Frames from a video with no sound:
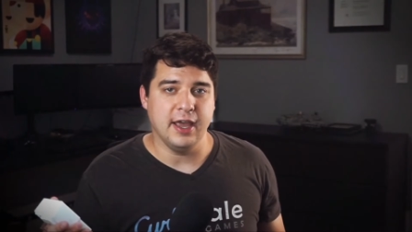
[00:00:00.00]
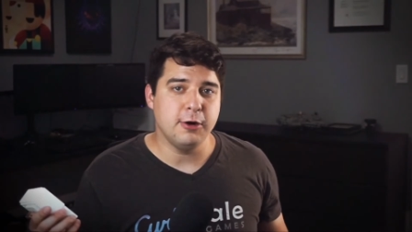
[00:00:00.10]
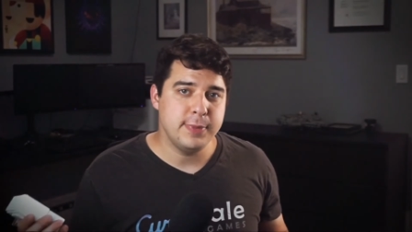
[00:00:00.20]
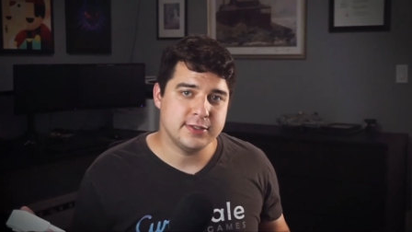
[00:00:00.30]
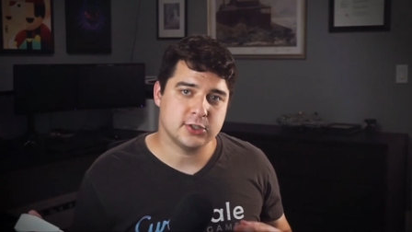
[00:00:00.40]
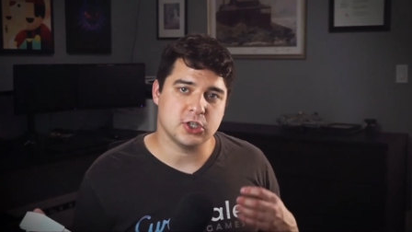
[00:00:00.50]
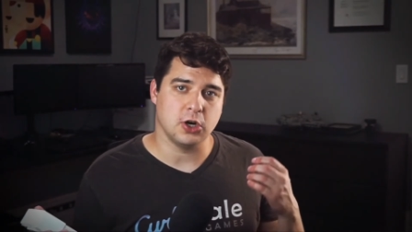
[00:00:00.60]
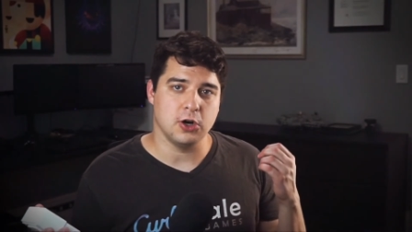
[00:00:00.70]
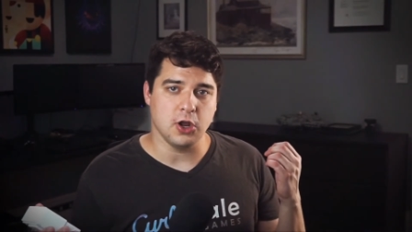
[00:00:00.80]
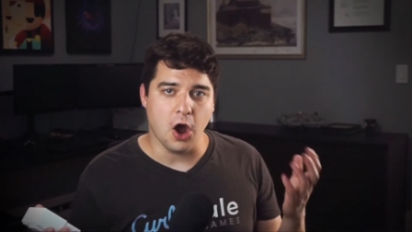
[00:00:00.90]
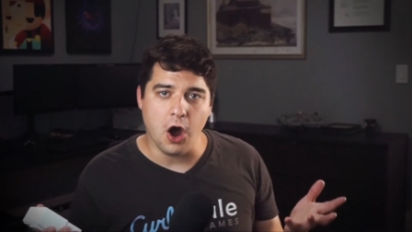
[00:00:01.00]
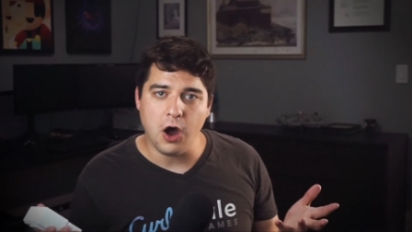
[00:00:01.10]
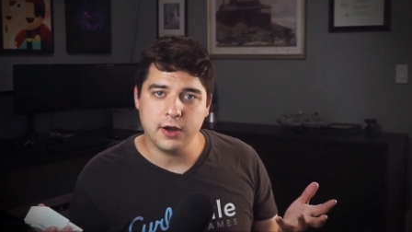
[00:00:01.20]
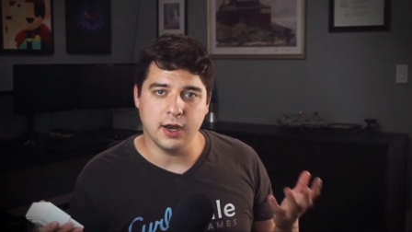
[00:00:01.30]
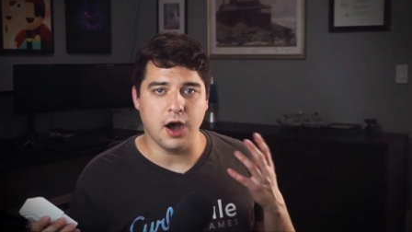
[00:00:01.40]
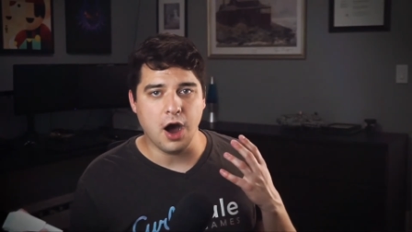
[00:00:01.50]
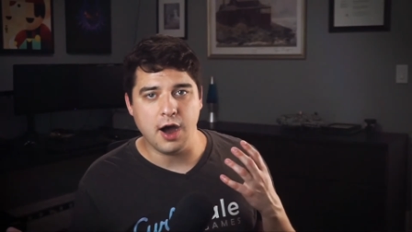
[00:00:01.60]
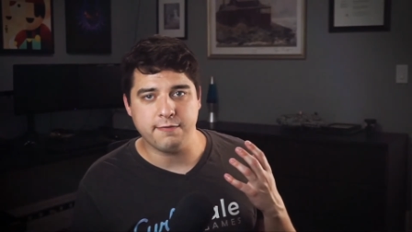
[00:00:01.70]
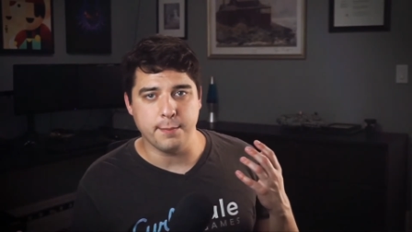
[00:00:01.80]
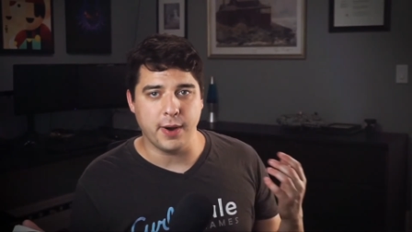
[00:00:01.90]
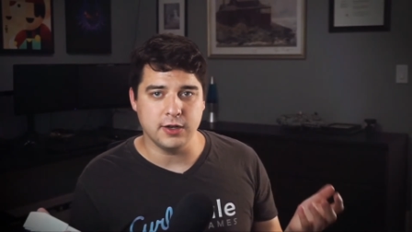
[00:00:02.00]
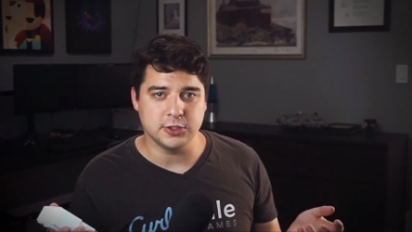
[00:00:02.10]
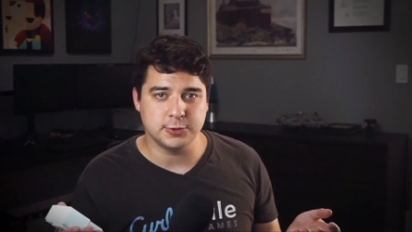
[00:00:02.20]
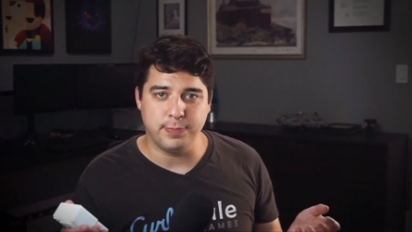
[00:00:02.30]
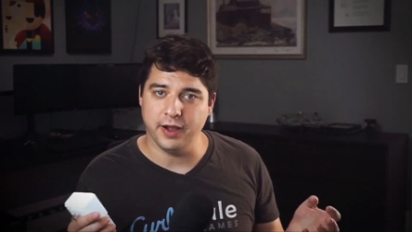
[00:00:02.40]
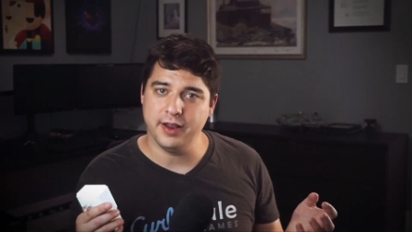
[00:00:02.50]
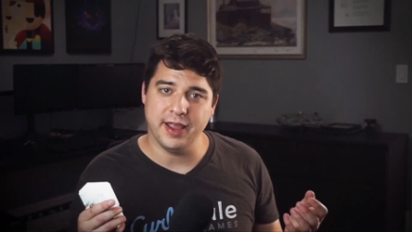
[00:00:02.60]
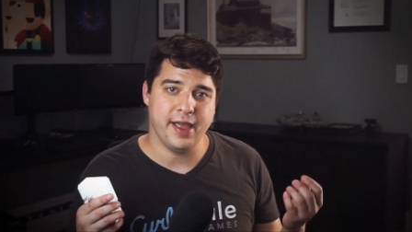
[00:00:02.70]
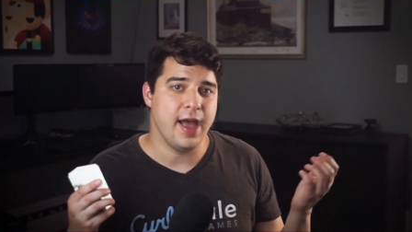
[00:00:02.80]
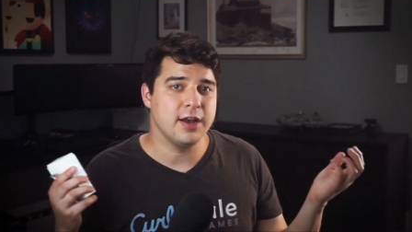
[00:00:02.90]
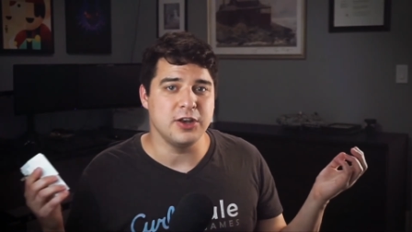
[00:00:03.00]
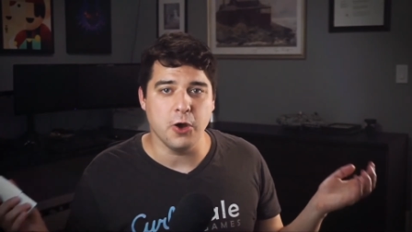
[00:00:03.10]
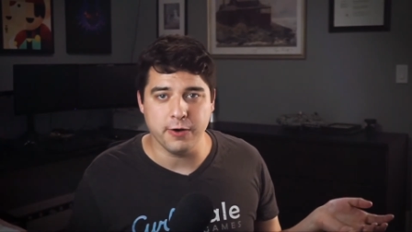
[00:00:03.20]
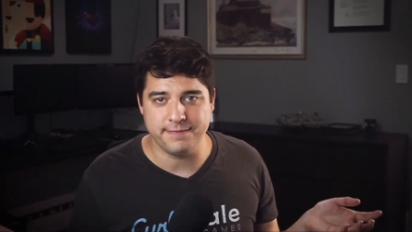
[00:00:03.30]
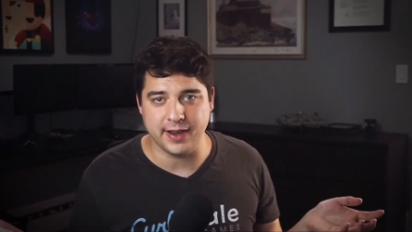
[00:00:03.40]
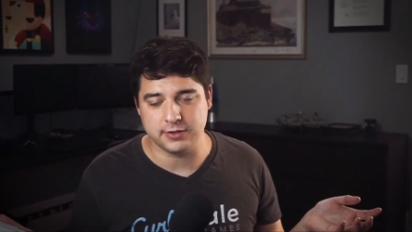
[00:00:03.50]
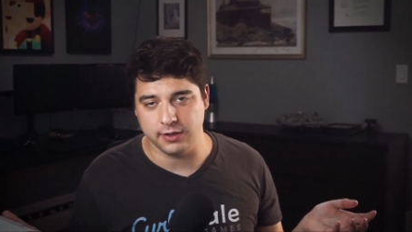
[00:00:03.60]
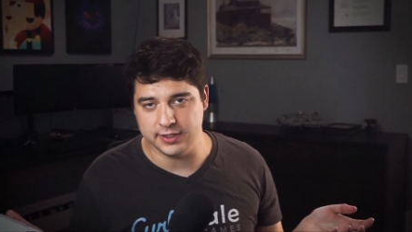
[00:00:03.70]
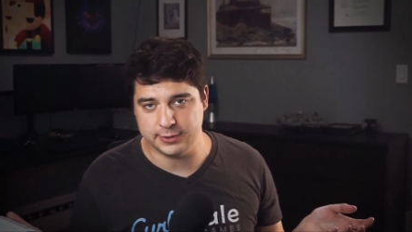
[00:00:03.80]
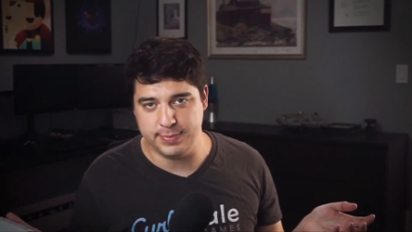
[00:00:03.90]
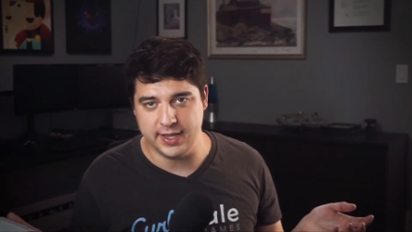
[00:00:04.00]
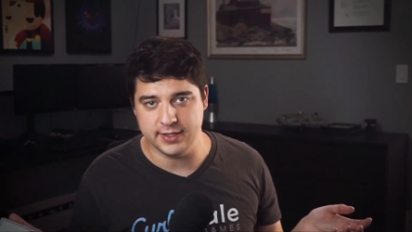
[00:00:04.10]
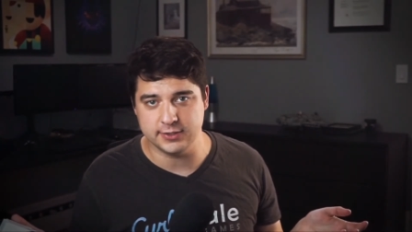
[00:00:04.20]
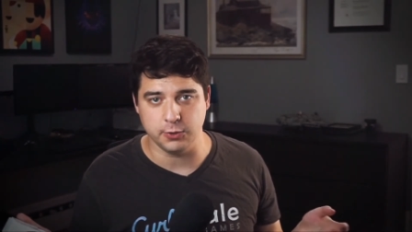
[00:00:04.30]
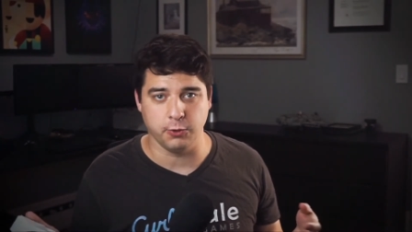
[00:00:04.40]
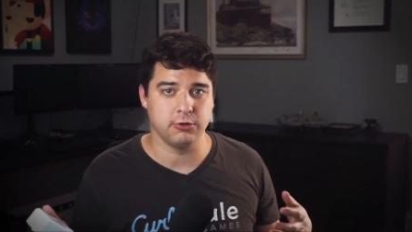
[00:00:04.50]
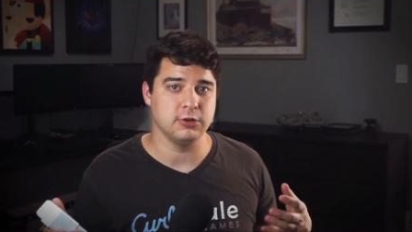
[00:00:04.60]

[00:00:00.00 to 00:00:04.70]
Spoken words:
elements turned on and off a bunch, but it had no effect on the speeds or